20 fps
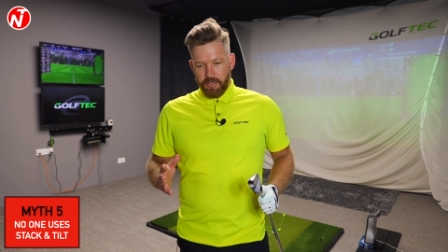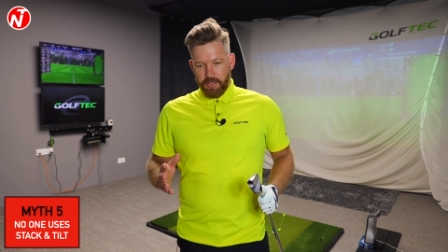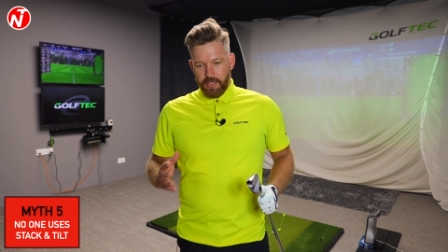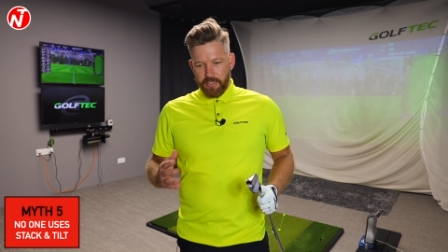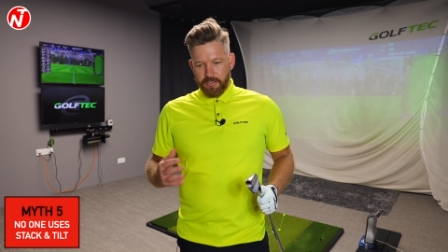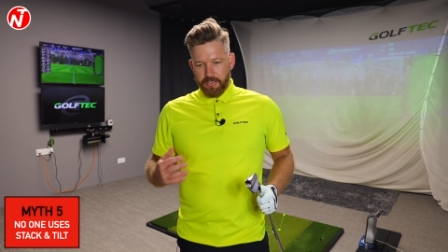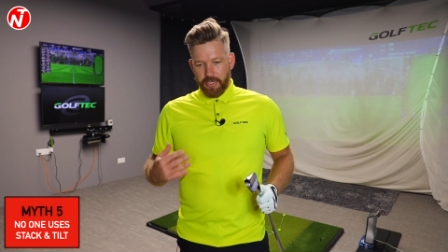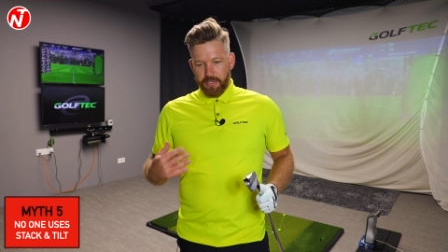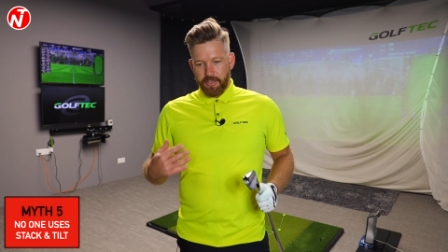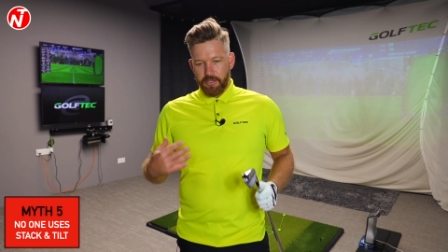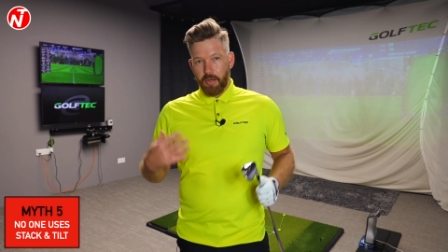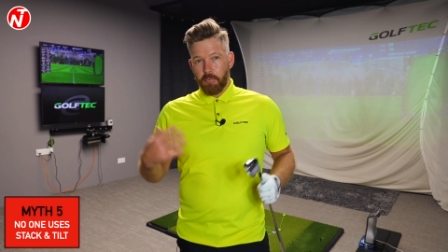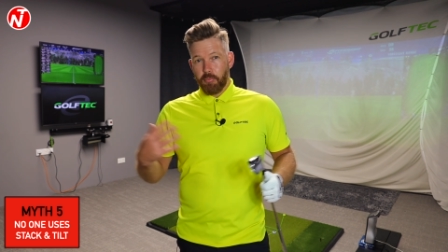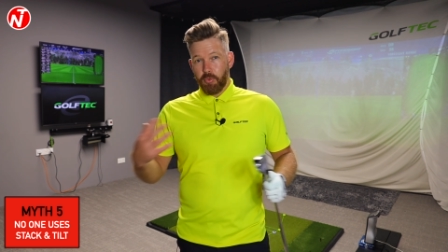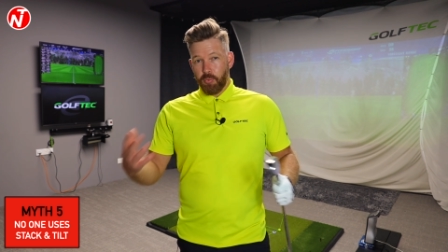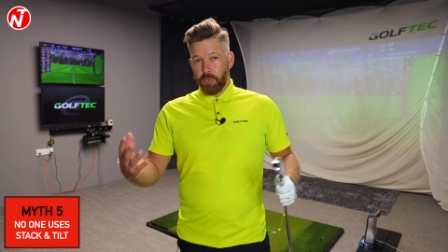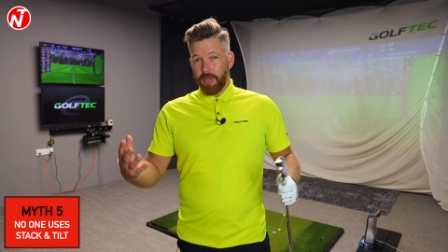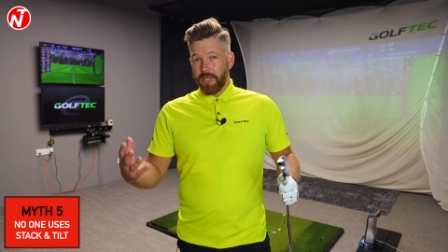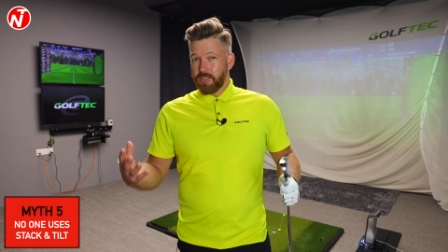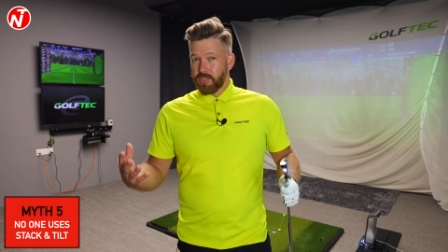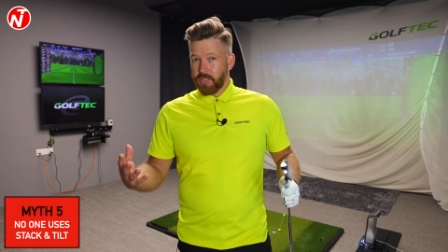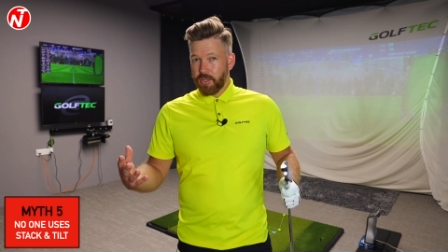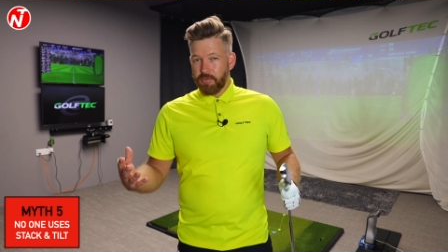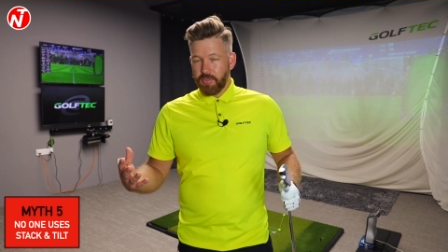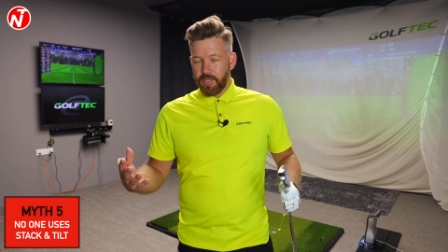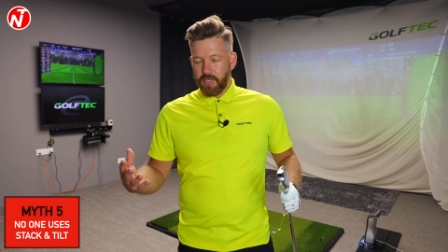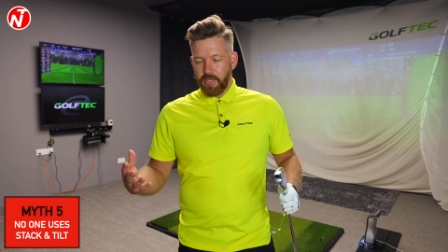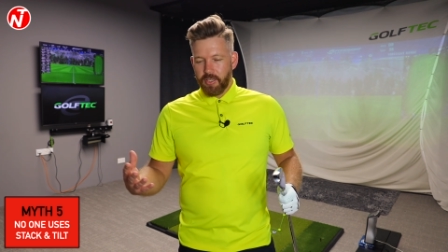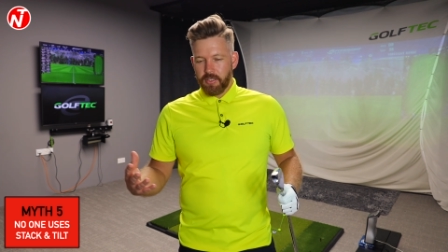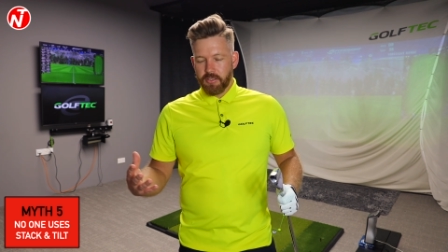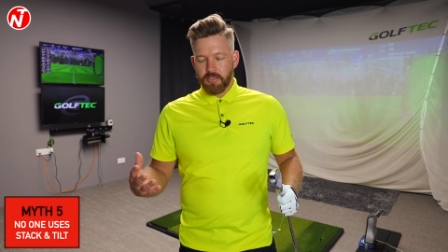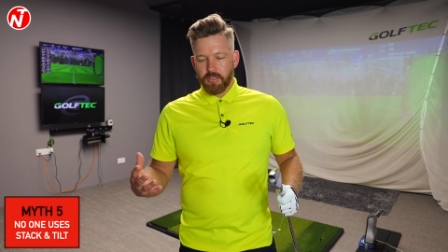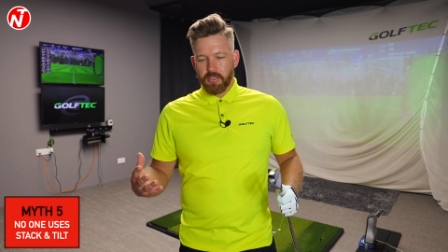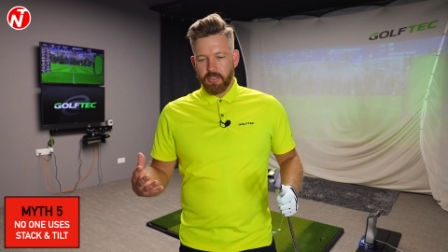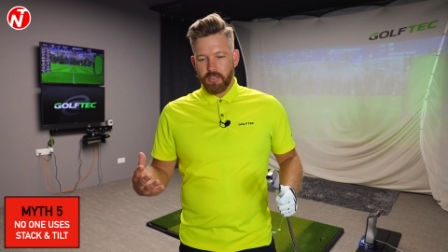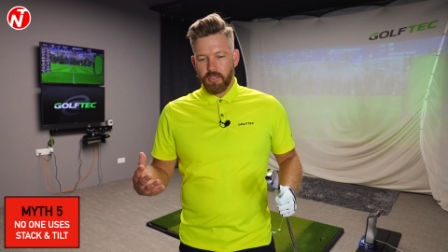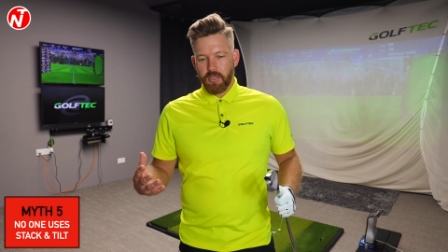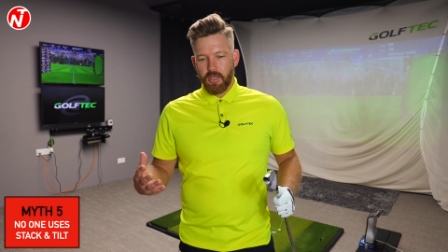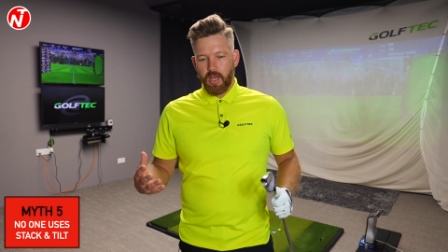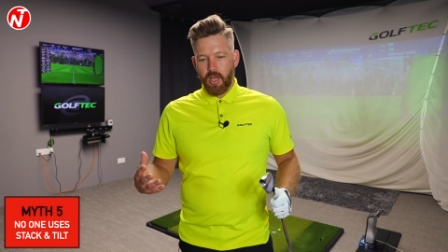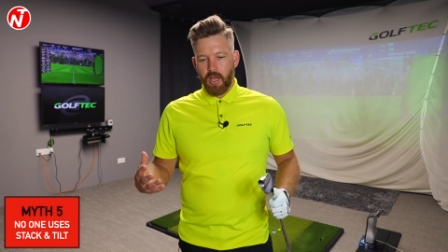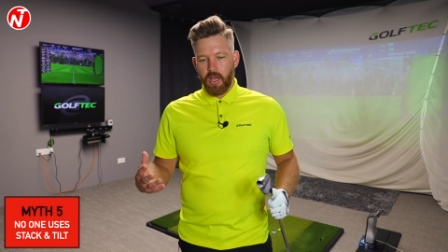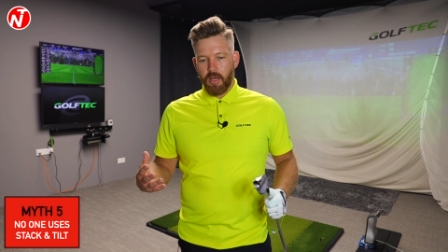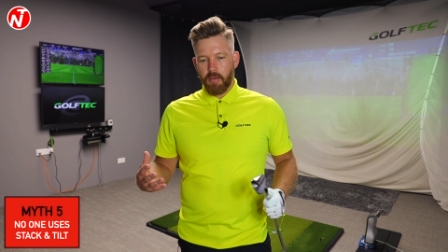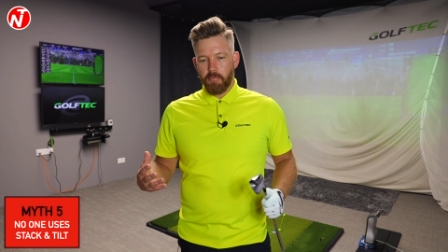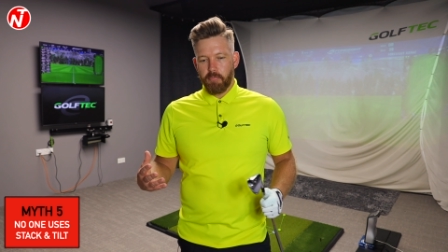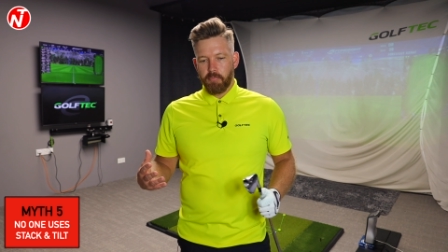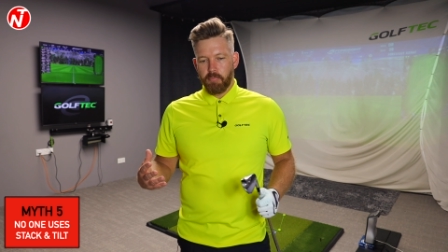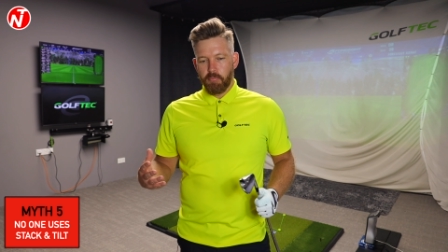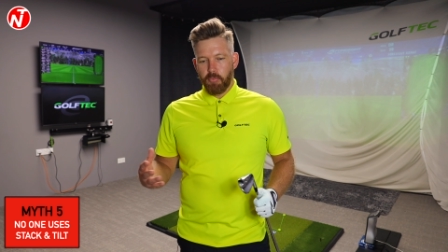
it's had a number of wins over the years, um,